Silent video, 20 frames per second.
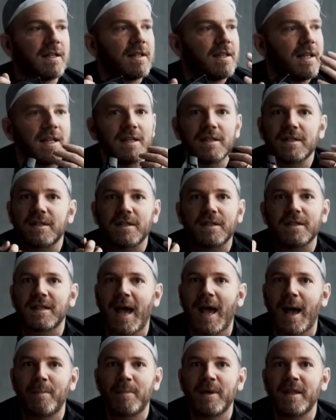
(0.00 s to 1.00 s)
things
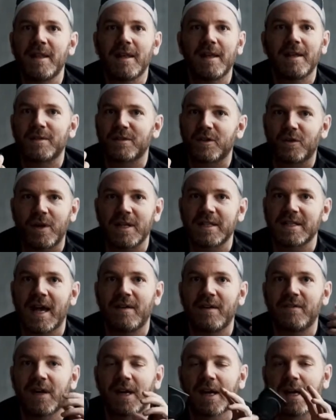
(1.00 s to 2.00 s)
just happen. It's great to
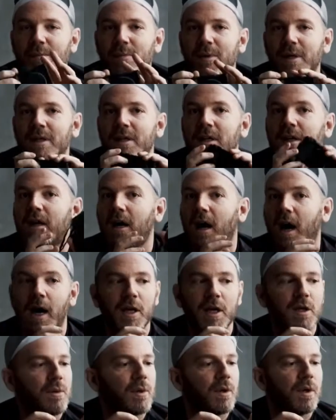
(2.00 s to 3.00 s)
have a camera
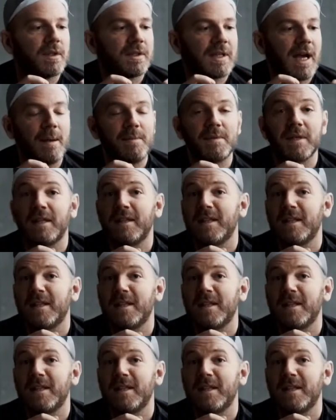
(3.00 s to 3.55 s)
on you at all times.